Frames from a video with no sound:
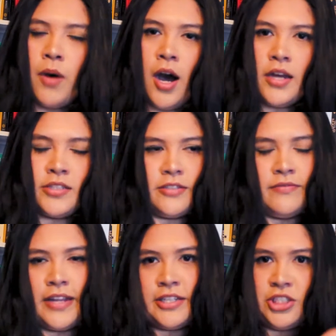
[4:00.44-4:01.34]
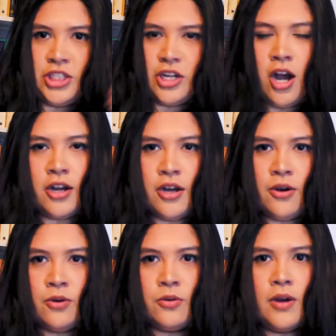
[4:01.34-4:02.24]
boss of like a
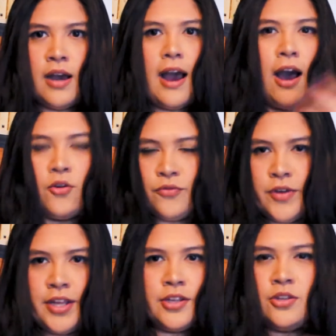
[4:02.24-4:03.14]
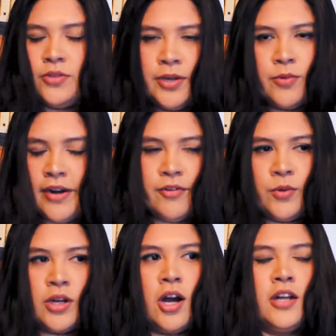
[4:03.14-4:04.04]
Chicago outfit unit, whatever you
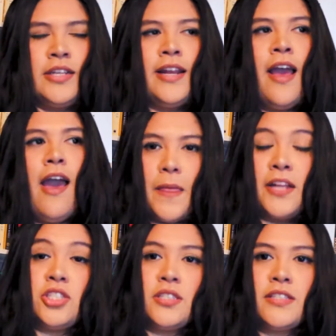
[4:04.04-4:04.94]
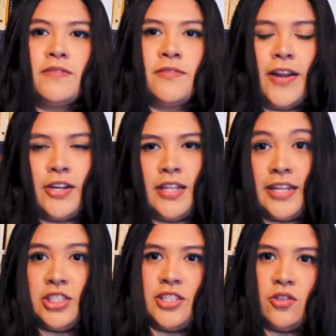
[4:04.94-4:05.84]
want to call it and she's lived a very
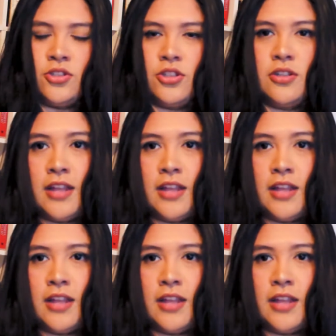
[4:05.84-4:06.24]
like sheltered